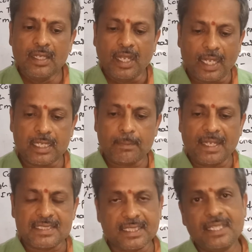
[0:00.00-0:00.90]
And
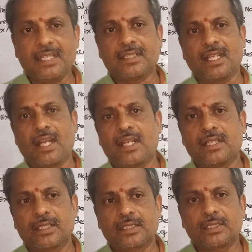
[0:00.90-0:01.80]
by seeing
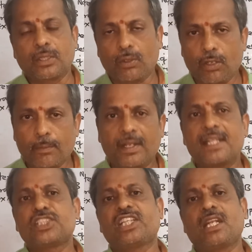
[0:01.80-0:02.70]
the
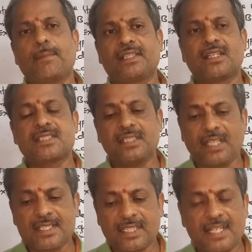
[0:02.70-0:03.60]
globalization methods, it
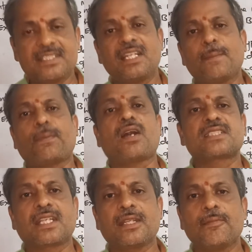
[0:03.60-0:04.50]
is easily
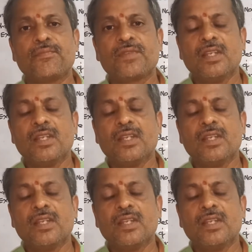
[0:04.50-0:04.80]
passing